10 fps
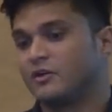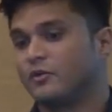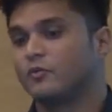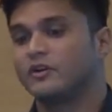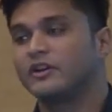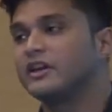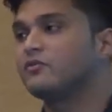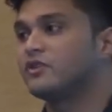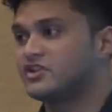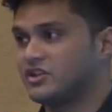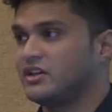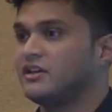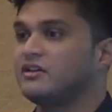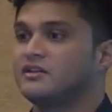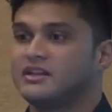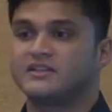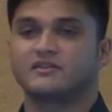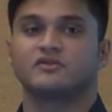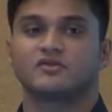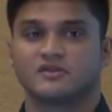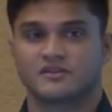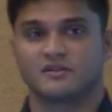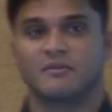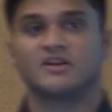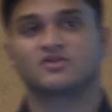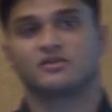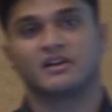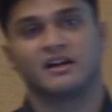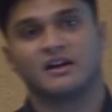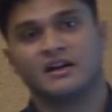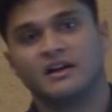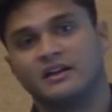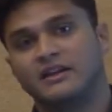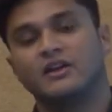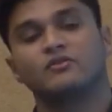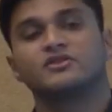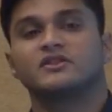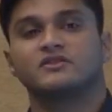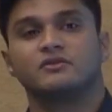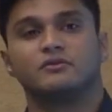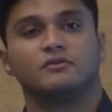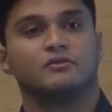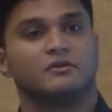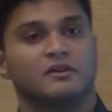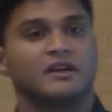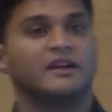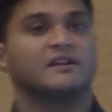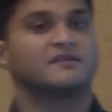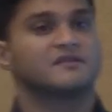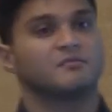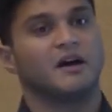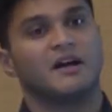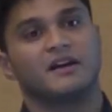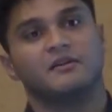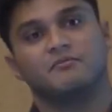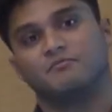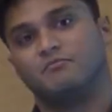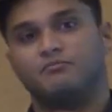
we're really enriching these solutions to make sure that they don't just do Linux by